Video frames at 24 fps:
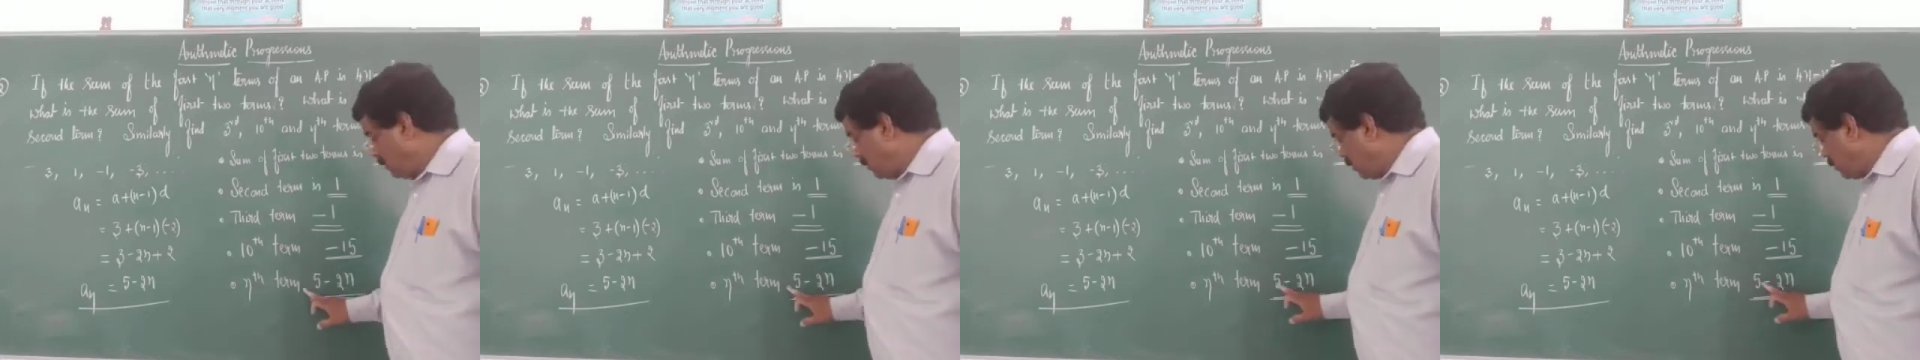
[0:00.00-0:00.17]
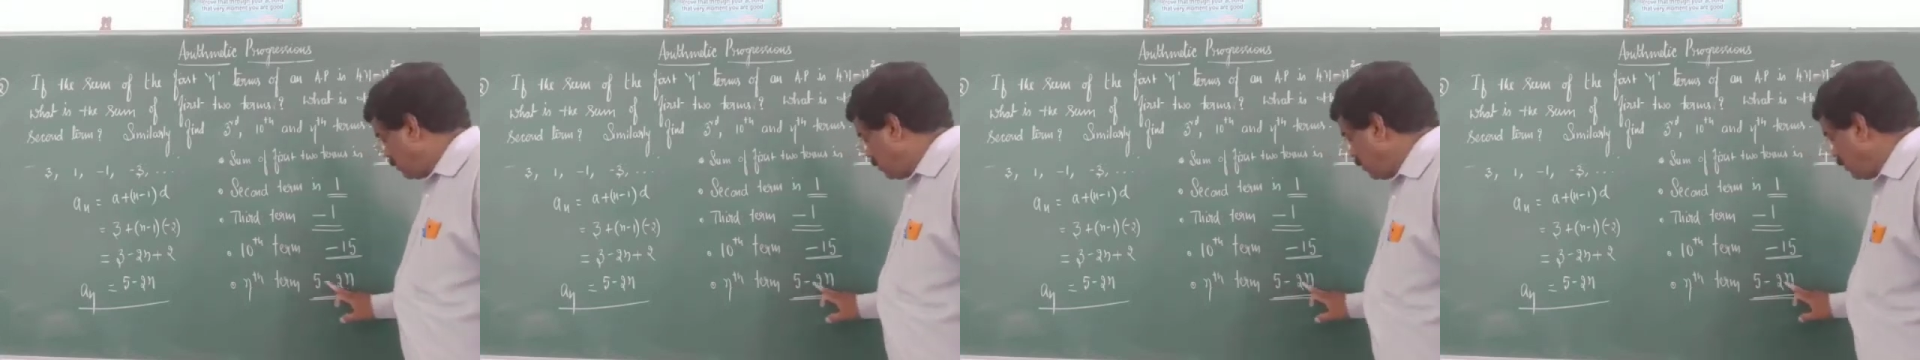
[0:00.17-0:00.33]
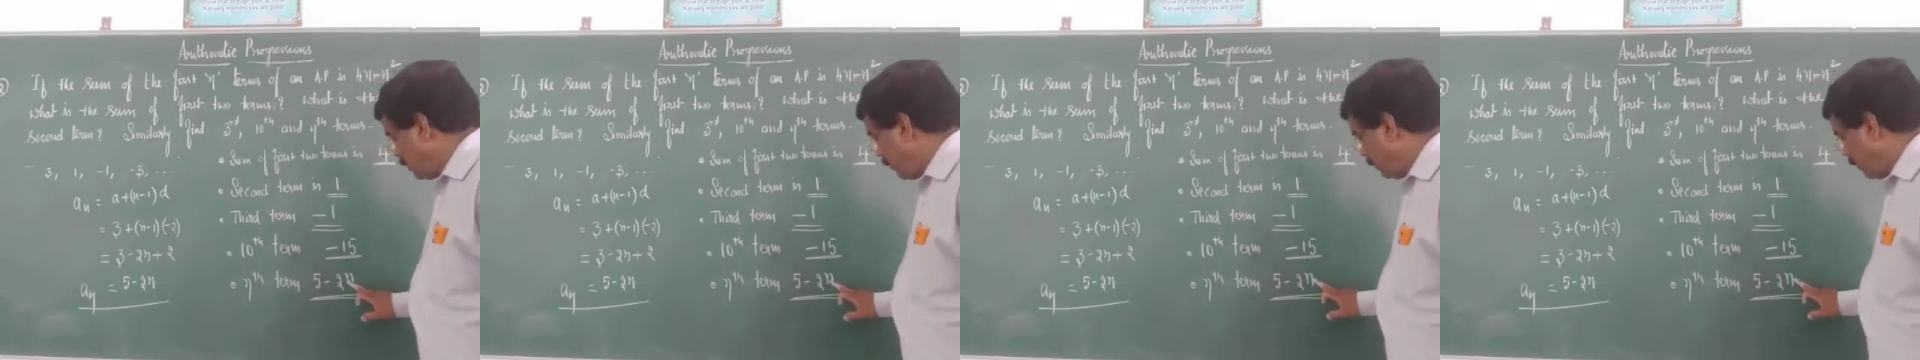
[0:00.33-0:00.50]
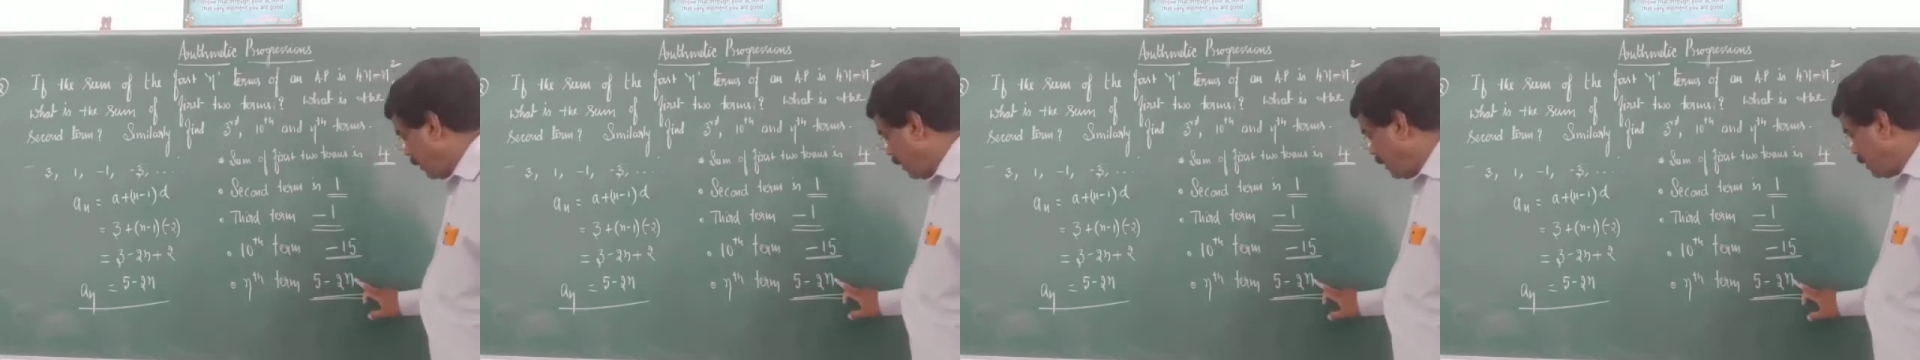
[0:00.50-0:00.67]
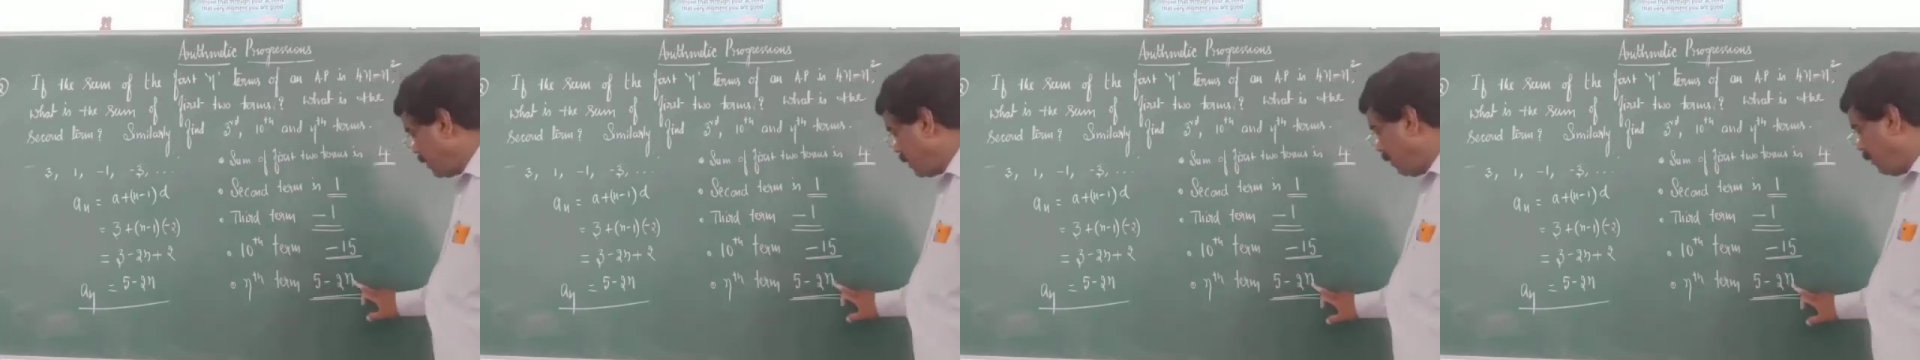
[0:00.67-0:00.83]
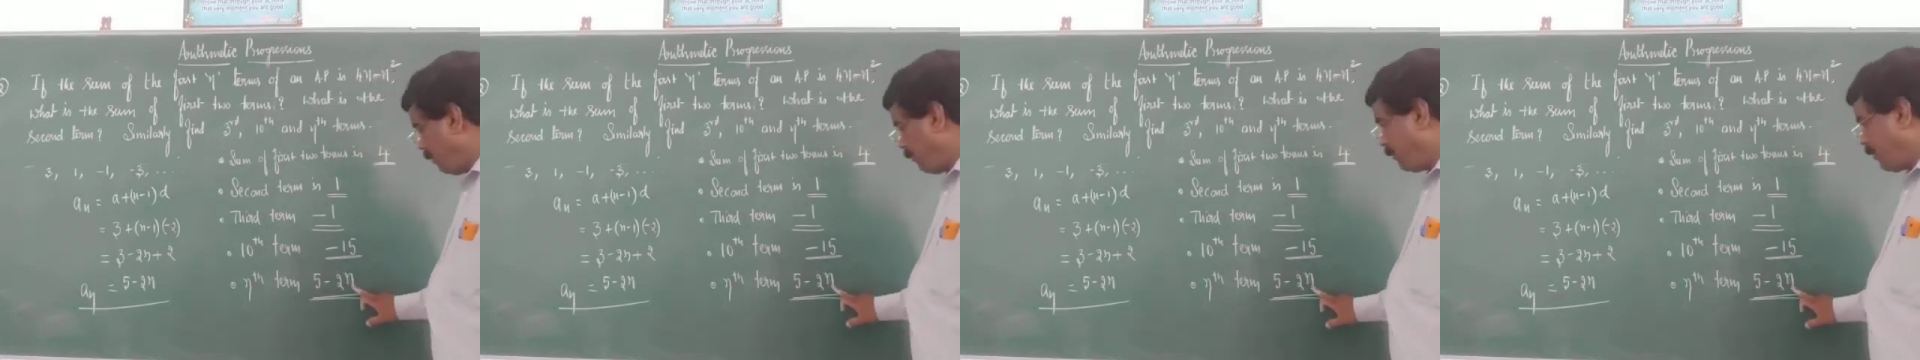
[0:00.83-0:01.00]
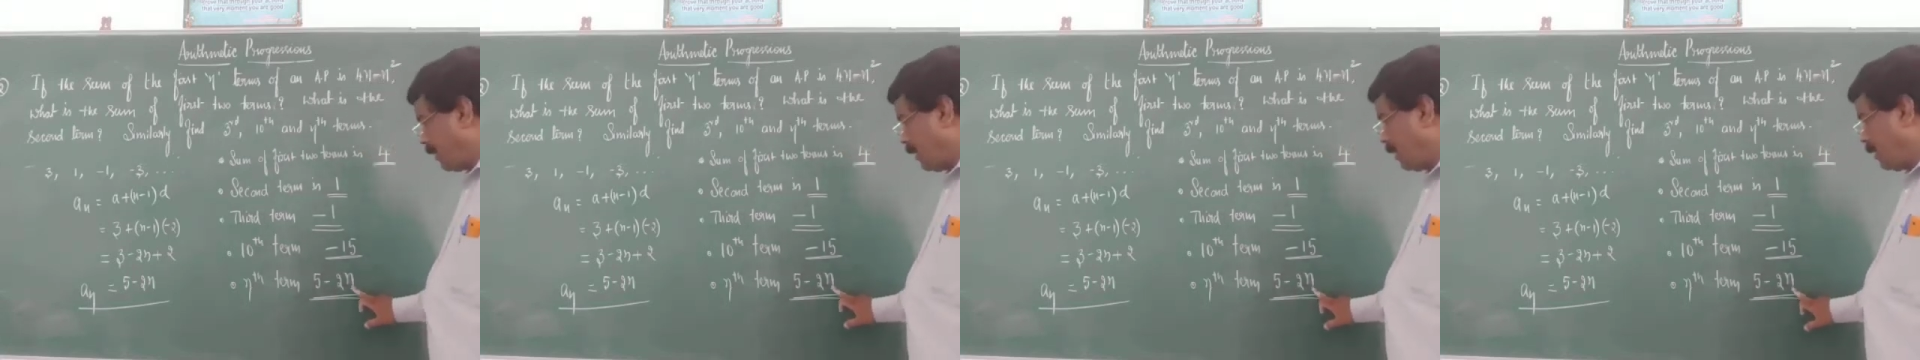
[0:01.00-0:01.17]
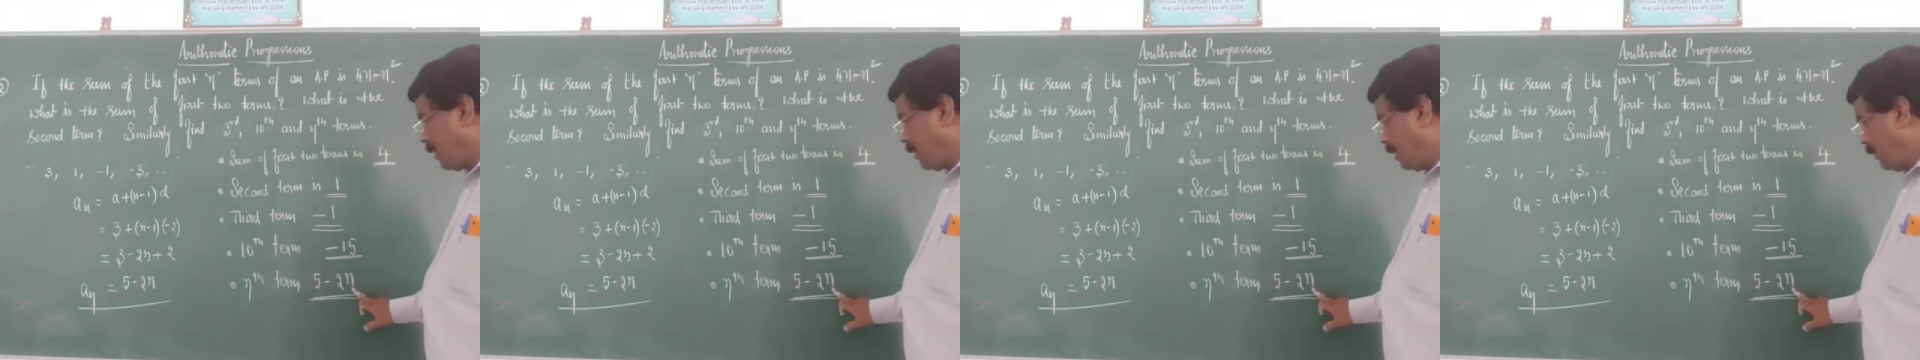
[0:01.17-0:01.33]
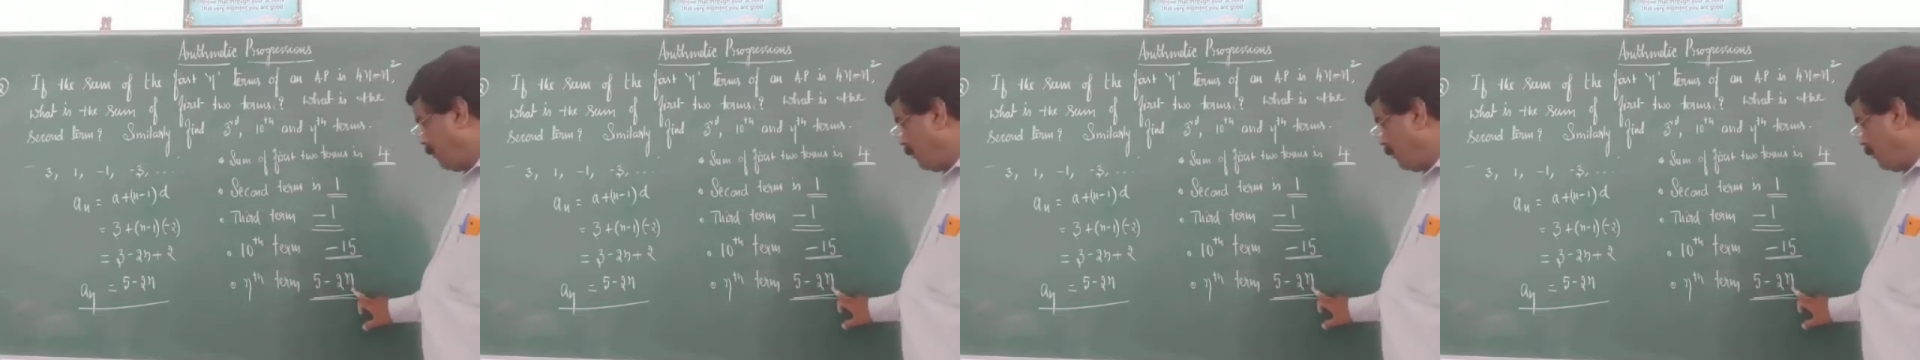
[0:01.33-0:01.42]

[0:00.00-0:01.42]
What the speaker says: So in the place of n,